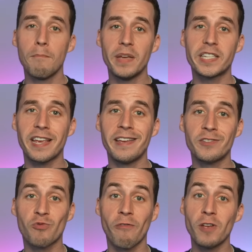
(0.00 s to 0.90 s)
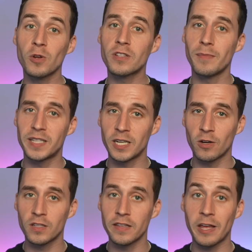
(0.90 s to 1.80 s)
Miss Hayes revealed to
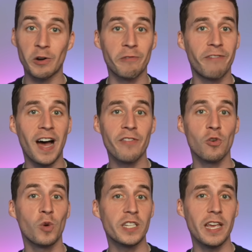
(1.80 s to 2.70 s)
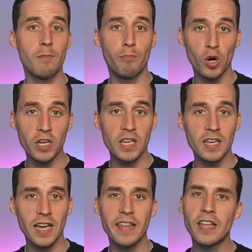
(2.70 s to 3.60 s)
Matilda that her father was a
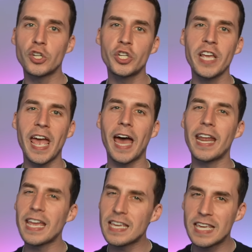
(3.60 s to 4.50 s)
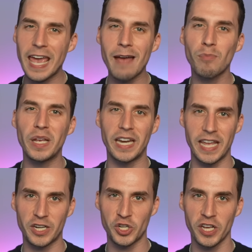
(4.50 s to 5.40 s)
bookie and that she had a gambling
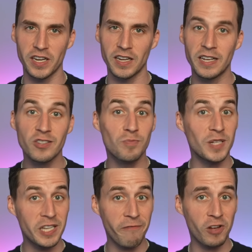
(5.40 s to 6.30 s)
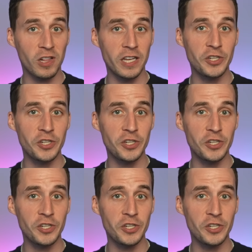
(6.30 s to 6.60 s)
addiction. Specifically,